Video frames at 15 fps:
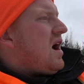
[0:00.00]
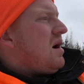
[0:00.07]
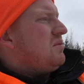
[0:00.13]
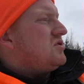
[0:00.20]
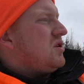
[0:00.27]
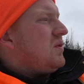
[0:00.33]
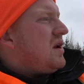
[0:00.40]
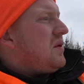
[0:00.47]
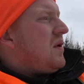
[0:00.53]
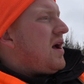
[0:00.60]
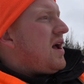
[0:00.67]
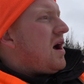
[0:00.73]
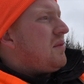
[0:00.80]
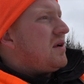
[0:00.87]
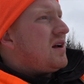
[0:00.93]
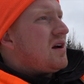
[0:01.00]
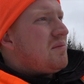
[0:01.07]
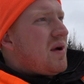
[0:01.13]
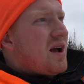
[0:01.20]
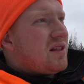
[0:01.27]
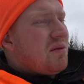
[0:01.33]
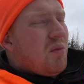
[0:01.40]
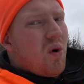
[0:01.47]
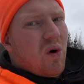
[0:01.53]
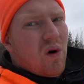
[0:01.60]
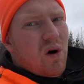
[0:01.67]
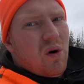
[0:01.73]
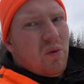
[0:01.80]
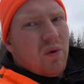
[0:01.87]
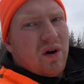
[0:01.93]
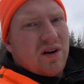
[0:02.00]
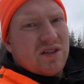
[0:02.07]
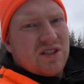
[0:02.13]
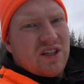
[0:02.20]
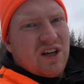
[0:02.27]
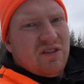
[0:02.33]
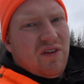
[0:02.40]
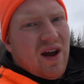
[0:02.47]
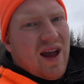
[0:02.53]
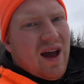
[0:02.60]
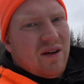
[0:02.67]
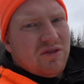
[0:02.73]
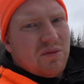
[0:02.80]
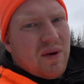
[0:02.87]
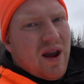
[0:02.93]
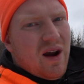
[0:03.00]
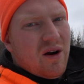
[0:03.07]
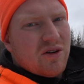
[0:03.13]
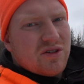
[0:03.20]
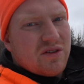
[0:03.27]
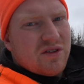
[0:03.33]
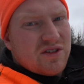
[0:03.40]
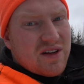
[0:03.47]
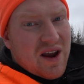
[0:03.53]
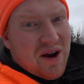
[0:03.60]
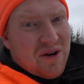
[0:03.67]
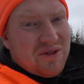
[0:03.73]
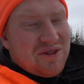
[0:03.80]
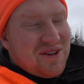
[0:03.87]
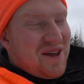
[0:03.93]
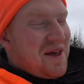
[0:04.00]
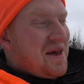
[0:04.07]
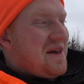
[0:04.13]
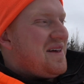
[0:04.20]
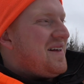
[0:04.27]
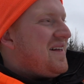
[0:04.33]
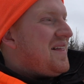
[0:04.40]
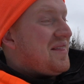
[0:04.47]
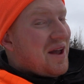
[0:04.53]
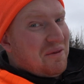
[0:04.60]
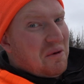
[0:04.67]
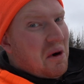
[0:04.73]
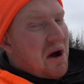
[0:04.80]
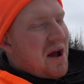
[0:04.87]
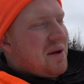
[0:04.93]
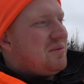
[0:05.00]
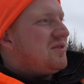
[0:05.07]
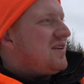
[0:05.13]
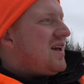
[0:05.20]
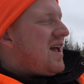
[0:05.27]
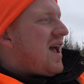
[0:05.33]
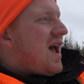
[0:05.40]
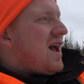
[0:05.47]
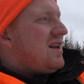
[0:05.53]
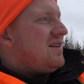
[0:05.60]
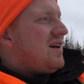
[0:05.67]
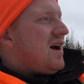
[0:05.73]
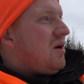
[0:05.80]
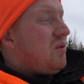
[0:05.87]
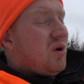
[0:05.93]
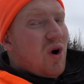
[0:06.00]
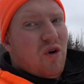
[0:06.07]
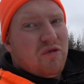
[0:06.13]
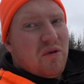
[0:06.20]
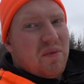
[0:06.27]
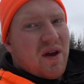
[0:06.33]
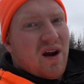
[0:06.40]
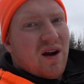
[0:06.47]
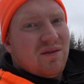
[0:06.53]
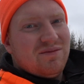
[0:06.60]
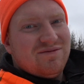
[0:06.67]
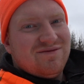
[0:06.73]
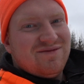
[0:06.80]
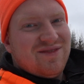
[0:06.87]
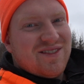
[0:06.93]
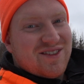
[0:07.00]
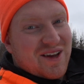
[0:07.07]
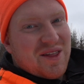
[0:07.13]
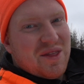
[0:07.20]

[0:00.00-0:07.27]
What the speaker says: So anyway, I'm going to come back tomorrow. We're going to see if I have some hares in the snares. That rhymes. And we'll go from there. See you